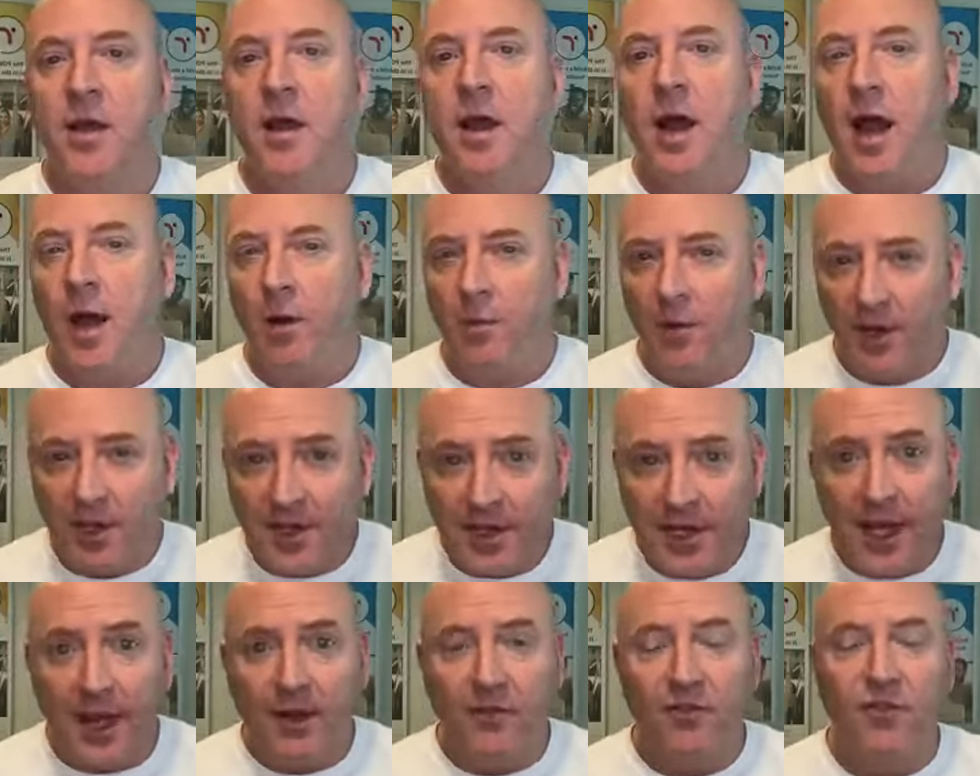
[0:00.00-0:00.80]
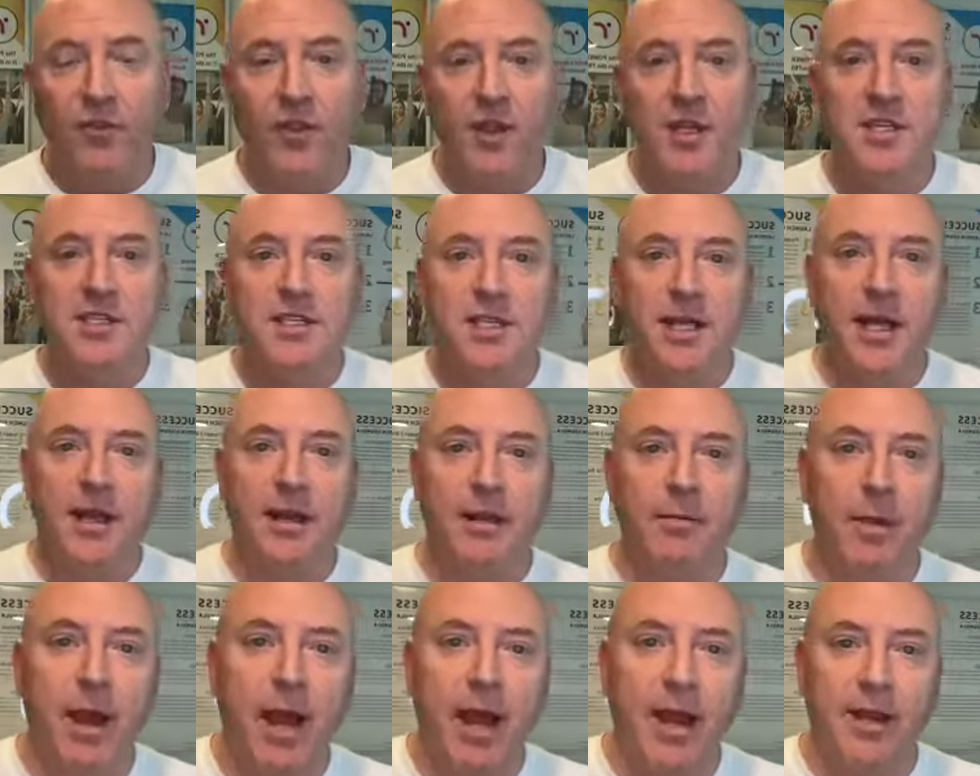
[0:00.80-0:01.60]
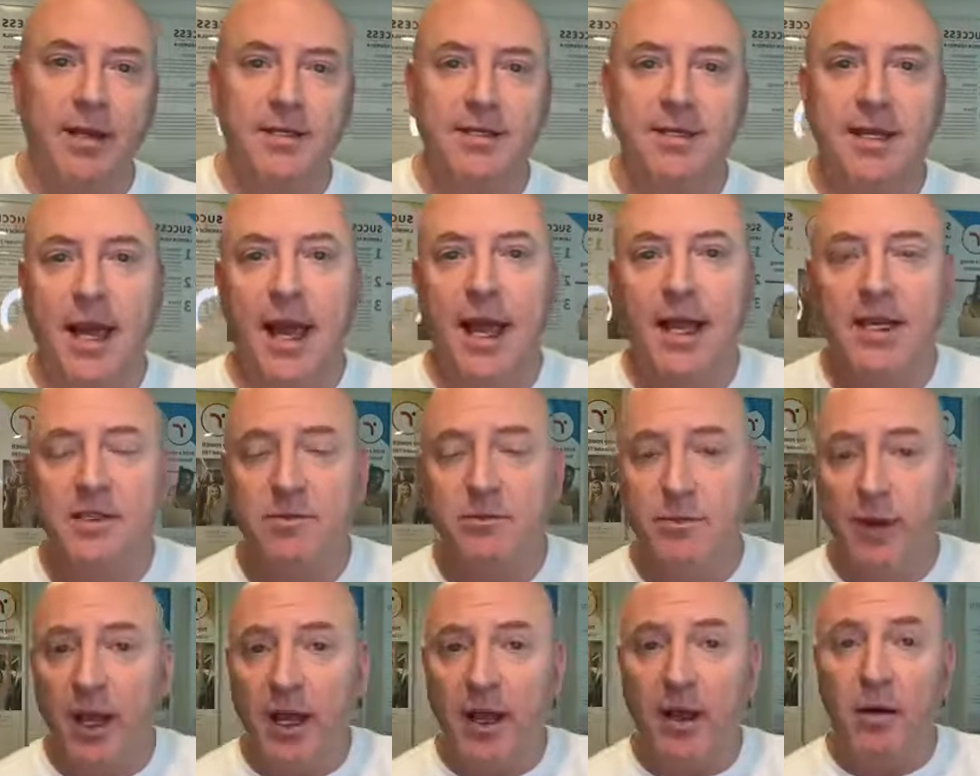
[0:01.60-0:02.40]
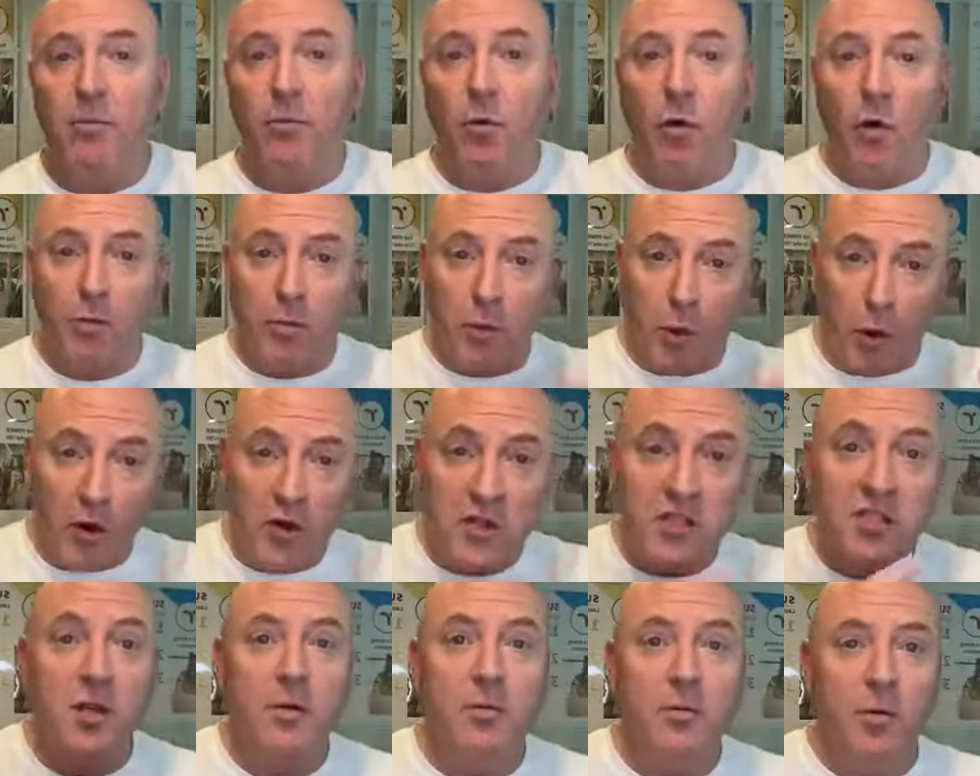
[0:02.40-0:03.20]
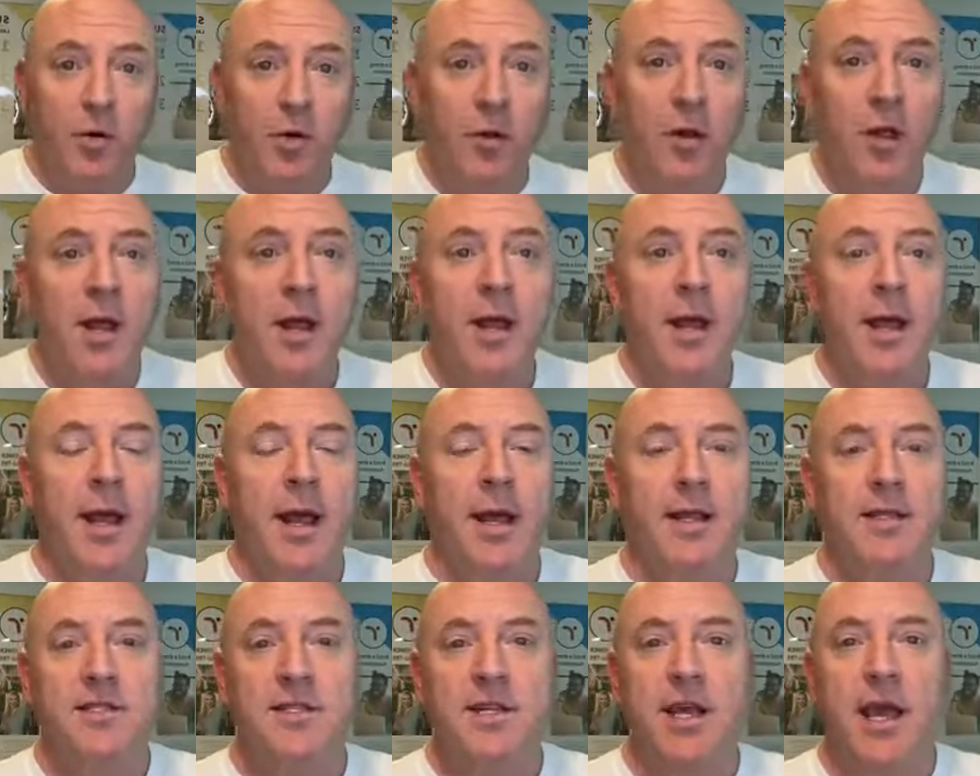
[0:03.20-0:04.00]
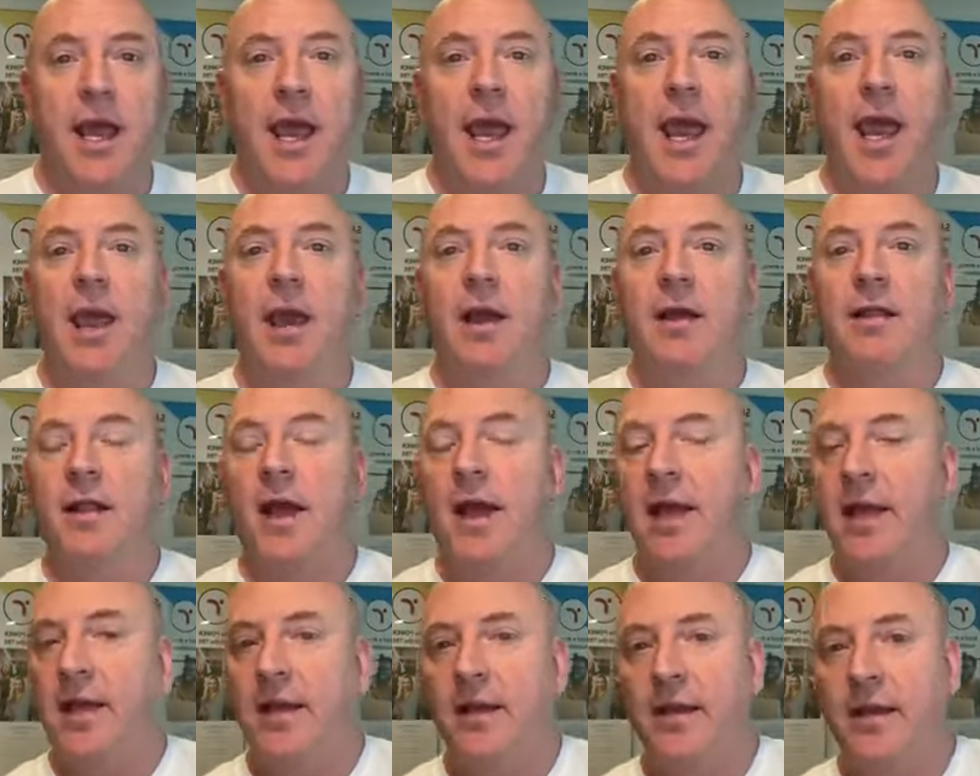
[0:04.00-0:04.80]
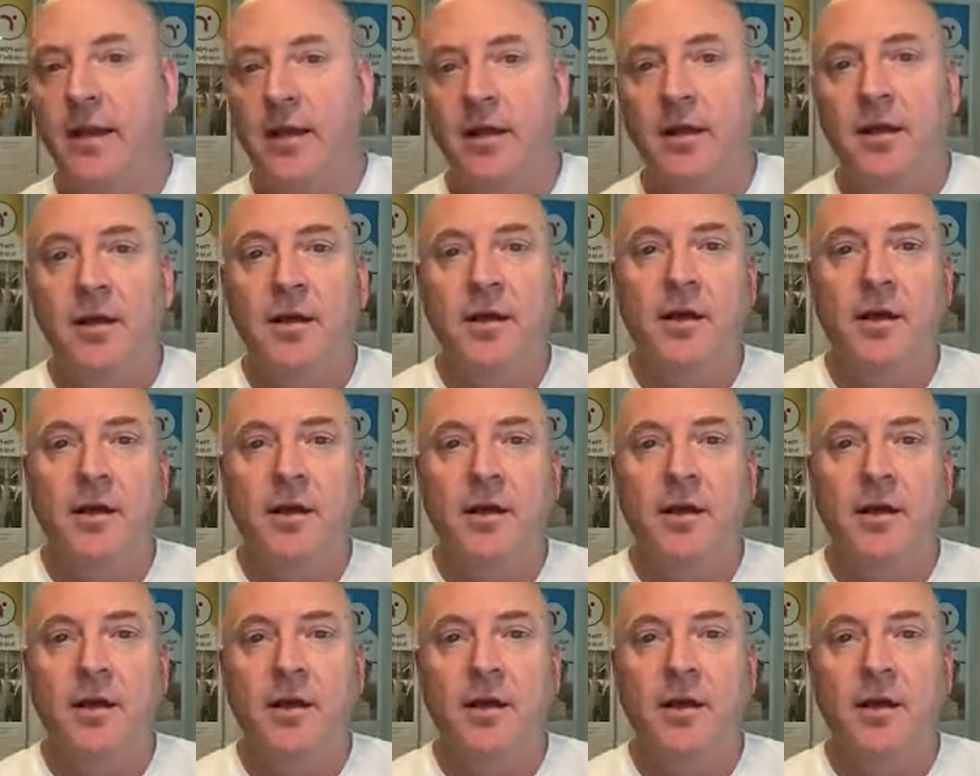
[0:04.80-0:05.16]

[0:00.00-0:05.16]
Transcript: I would definitely send them out a text, make it more personable, and say, hey, I'd like you to,